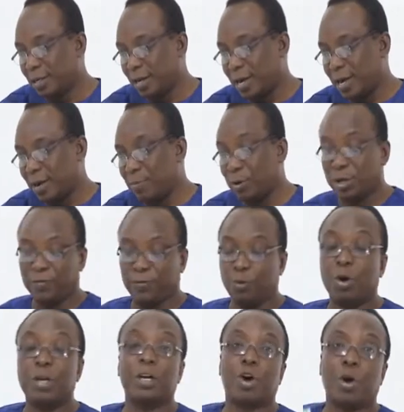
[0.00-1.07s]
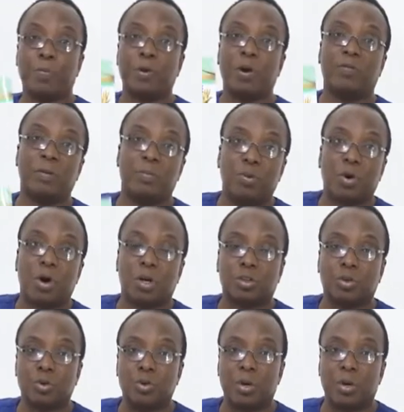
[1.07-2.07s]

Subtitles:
But if you want a copy of the book also,